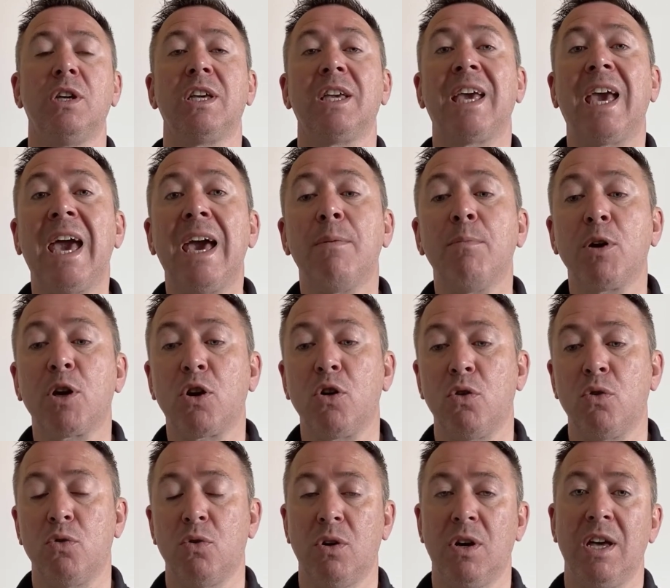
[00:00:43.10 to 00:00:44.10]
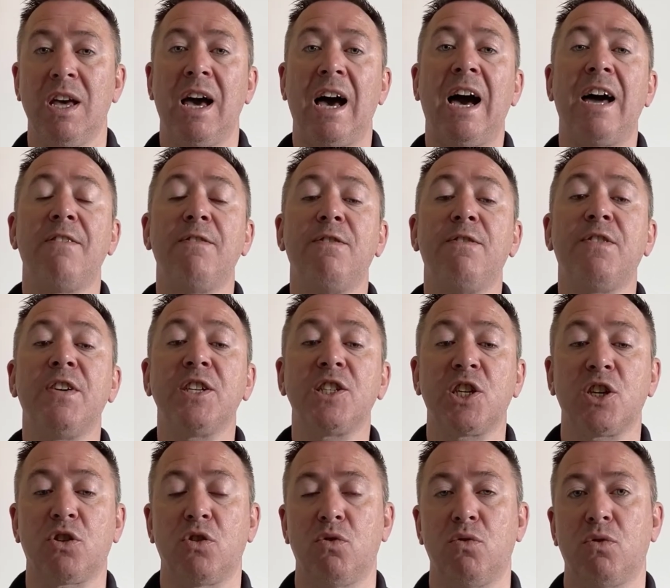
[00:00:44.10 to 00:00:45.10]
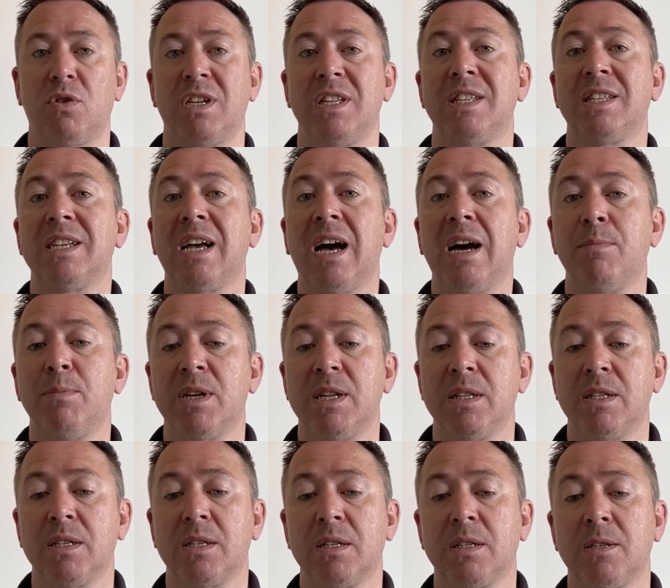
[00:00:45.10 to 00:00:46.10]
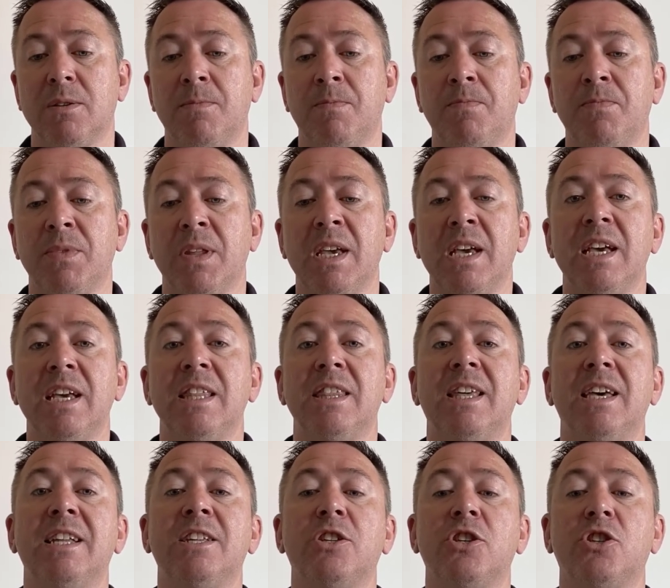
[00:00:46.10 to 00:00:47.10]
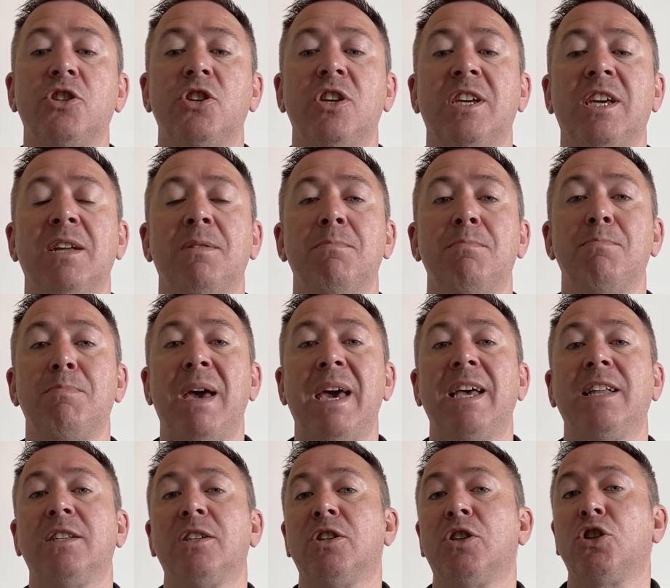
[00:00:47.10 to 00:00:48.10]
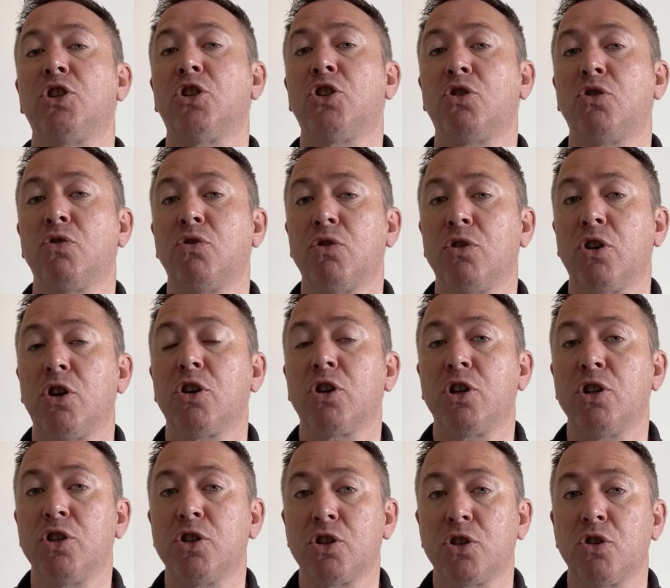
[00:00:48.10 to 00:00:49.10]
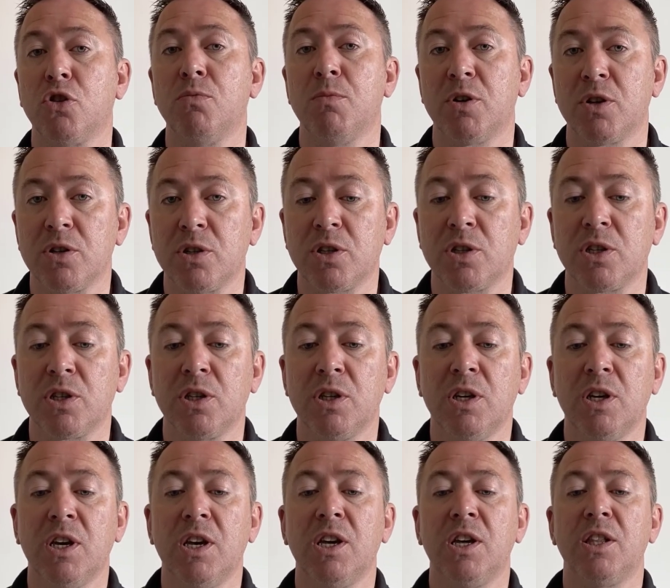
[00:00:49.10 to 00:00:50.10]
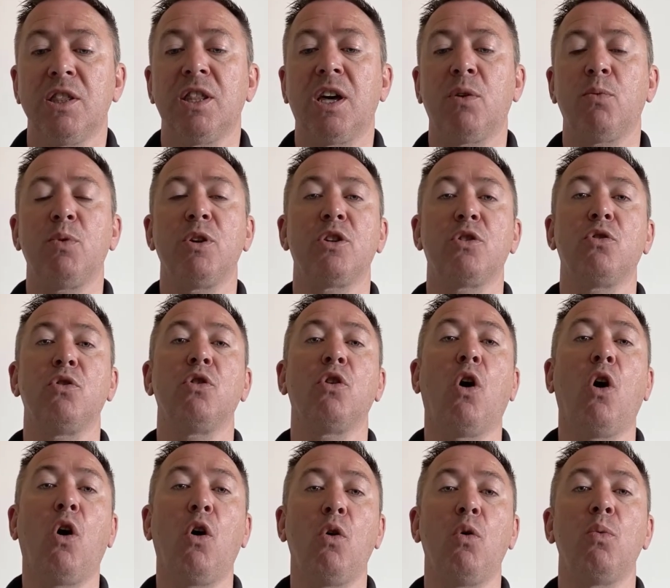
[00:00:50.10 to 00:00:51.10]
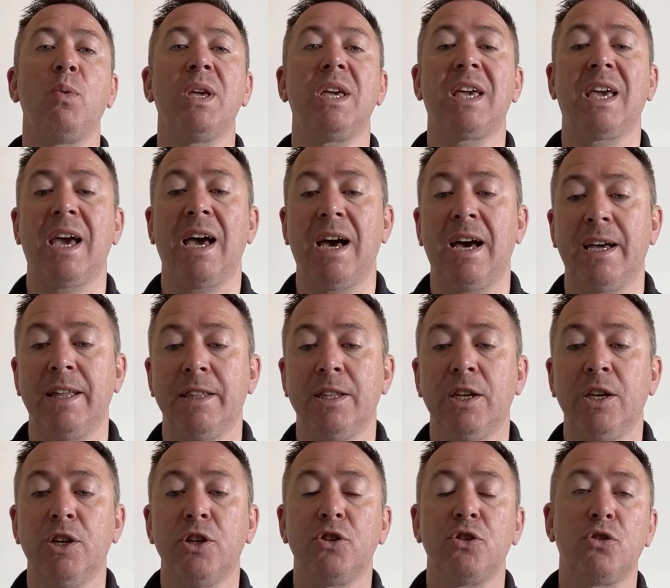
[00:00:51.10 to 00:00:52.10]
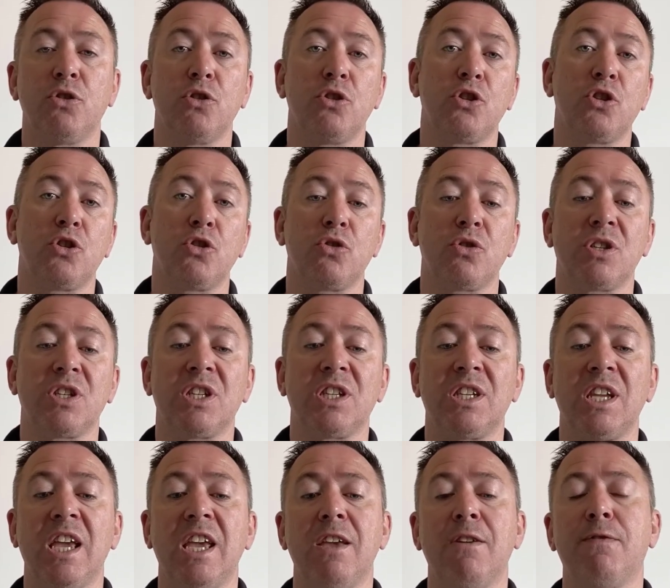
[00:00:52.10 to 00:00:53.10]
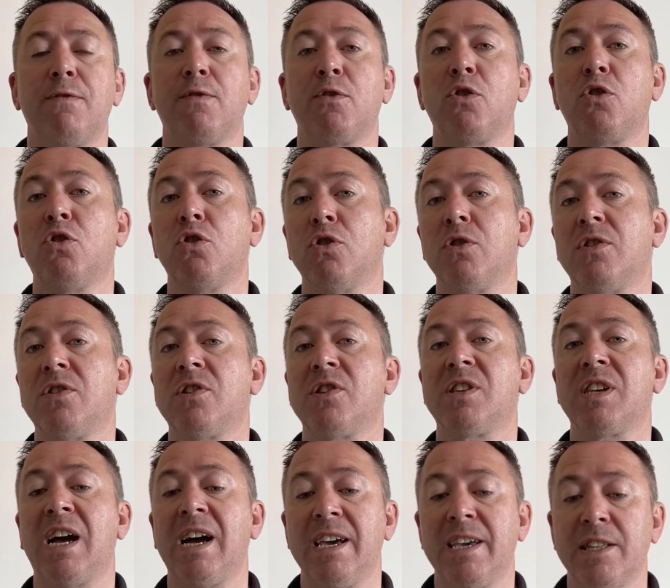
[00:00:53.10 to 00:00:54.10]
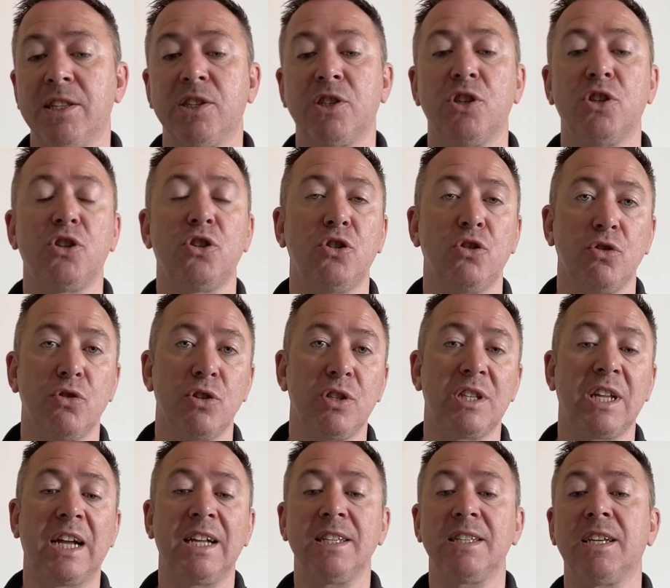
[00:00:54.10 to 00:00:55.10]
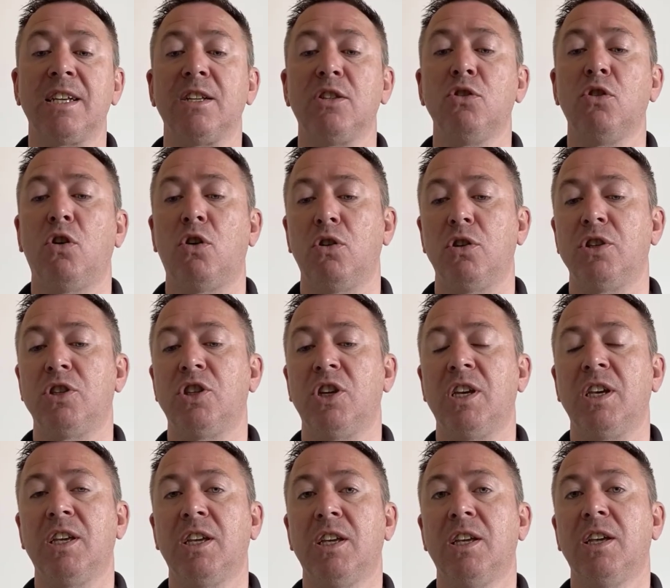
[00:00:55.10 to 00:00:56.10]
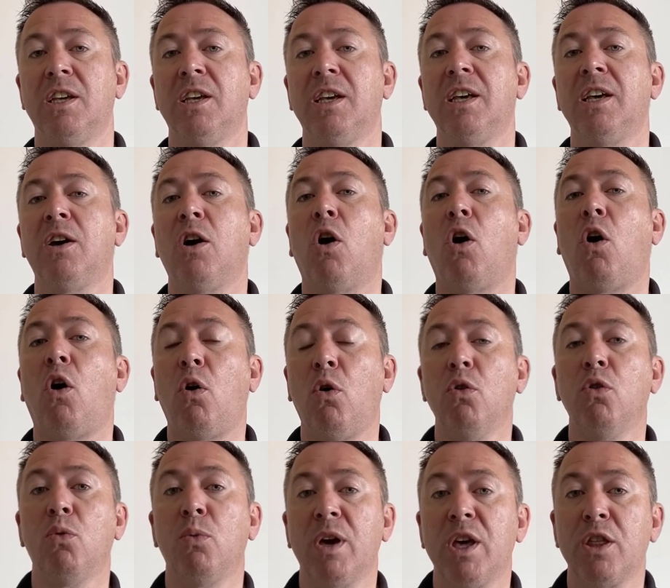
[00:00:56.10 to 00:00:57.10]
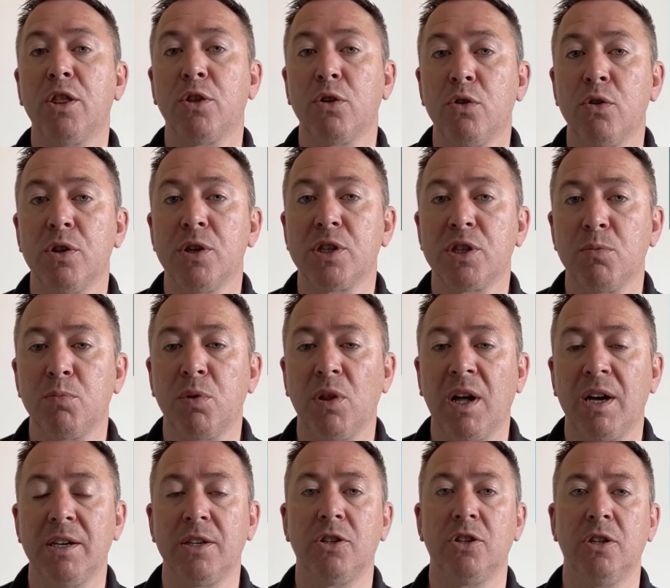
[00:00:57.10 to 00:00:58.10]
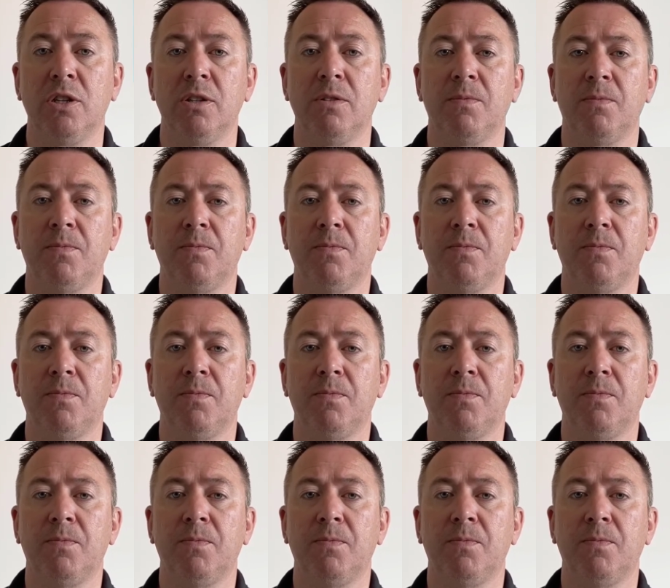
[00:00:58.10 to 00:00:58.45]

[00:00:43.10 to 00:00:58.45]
chemical, and physical contaminants, the industry can better assure our consumers that we're doing all we can to ensure safe, good science is used and technology all the way through the supply chain.